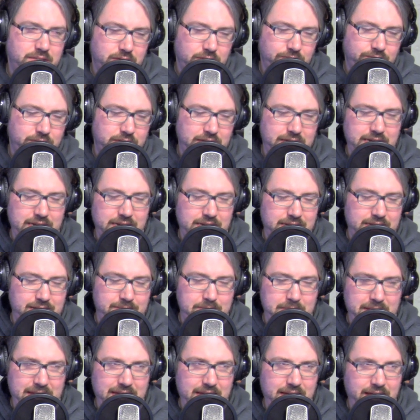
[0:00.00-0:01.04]
Look for the Indie
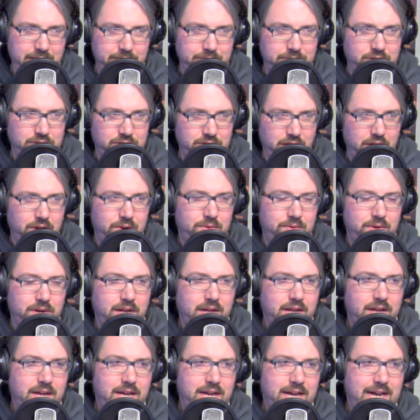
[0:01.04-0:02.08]
Mayhem Show.
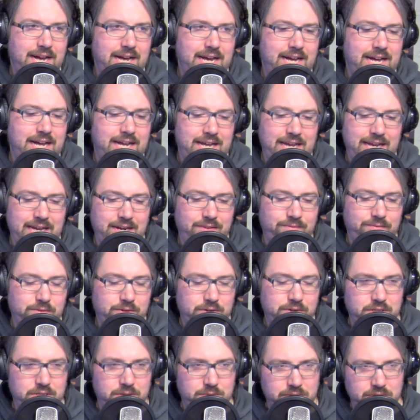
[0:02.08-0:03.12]
And, of
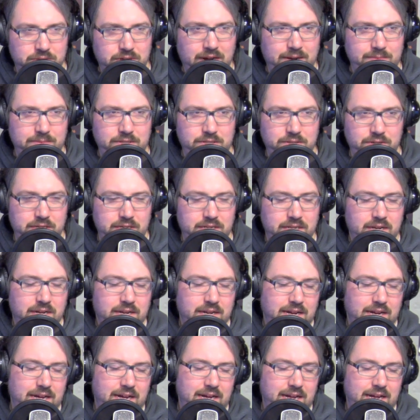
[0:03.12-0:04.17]
course, subscribe to it
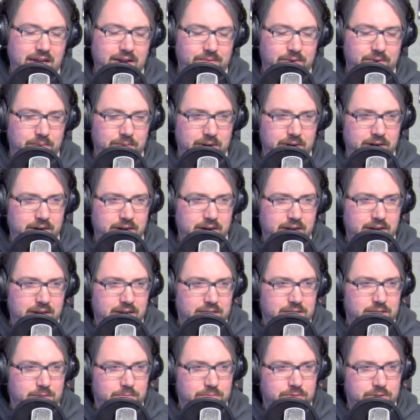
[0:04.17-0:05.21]
everywhere.
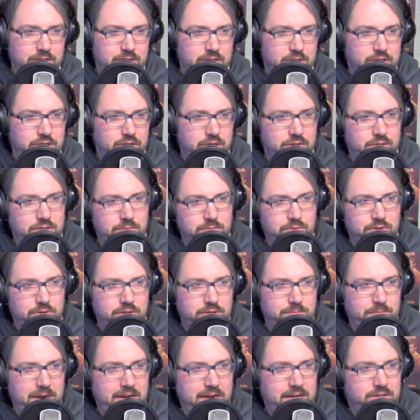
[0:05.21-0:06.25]
Support the show. Support
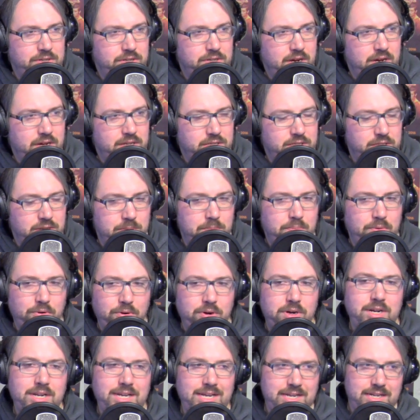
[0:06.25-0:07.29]
Patreon.
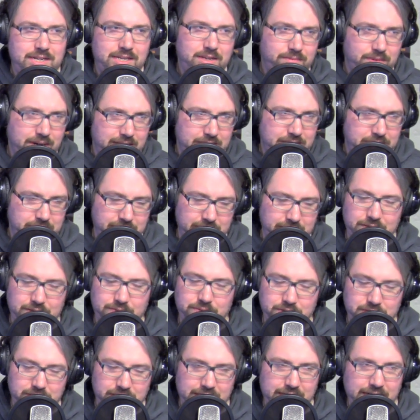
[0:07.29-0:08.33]
Support indie wrestling.
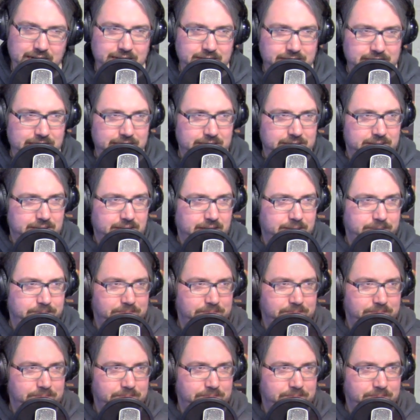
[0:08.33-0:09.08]
See you guys next time.